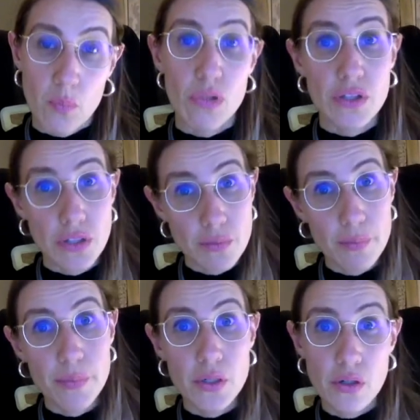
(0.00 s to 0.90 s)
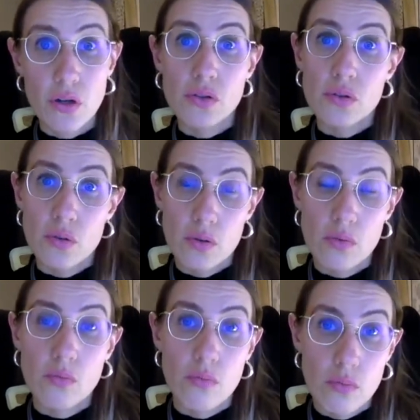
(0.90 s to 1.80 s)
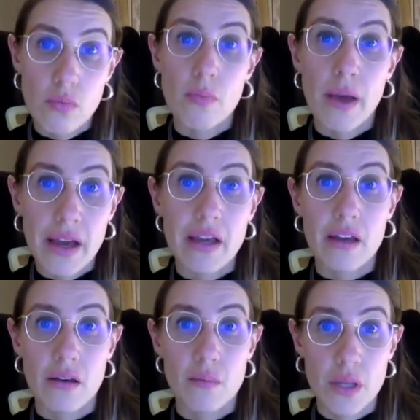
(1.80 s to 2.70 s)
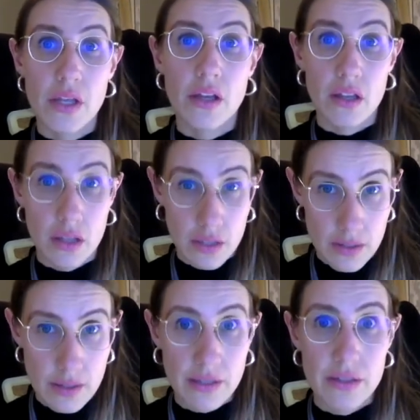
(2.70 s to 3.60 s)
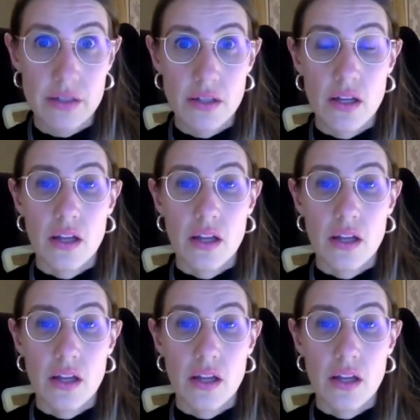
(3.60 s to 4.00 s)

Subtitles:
but this period may be extended